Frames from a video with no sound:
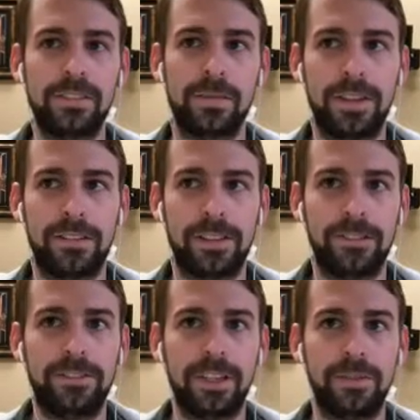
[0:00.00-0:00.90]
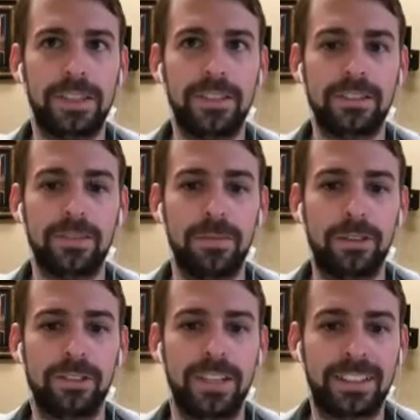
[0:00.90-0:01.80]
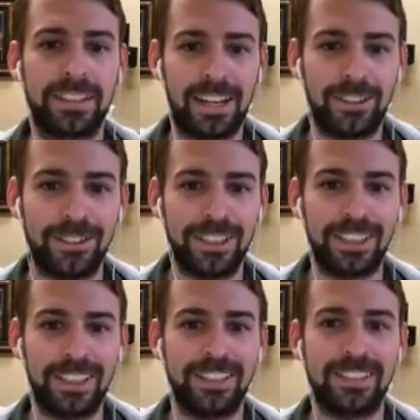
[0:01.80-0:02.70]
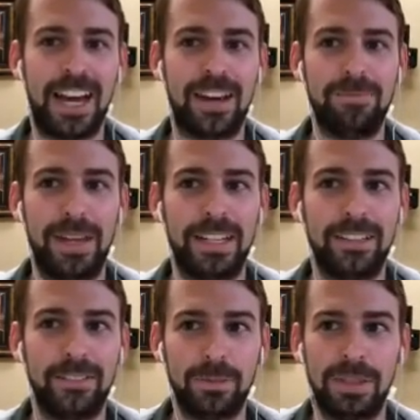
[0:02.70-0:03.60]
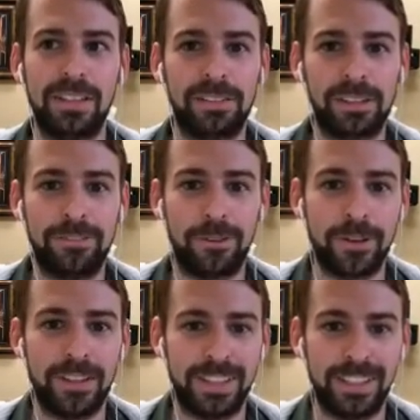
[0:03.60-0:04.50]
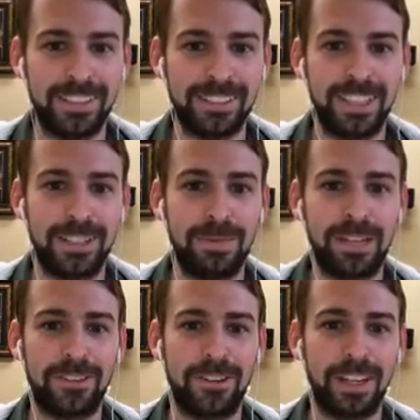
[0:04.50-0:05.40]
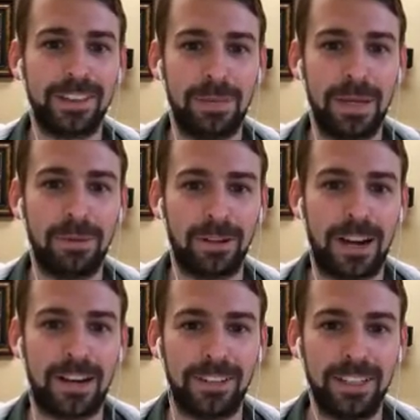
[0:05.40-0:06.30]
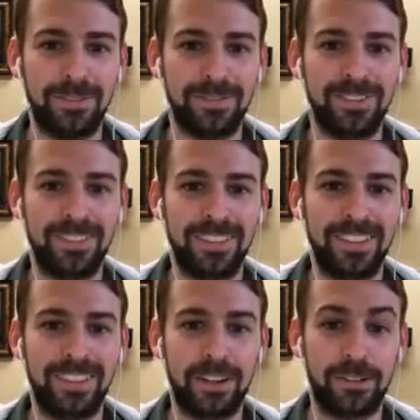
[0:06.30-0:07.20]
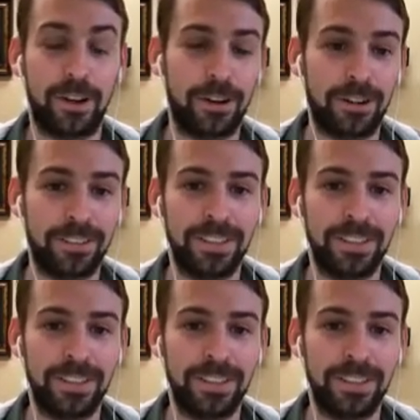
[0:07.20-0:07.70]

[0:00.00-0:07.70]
something I find funny, because most technology is not made specifically for the dentist. It's made for the people around him or her,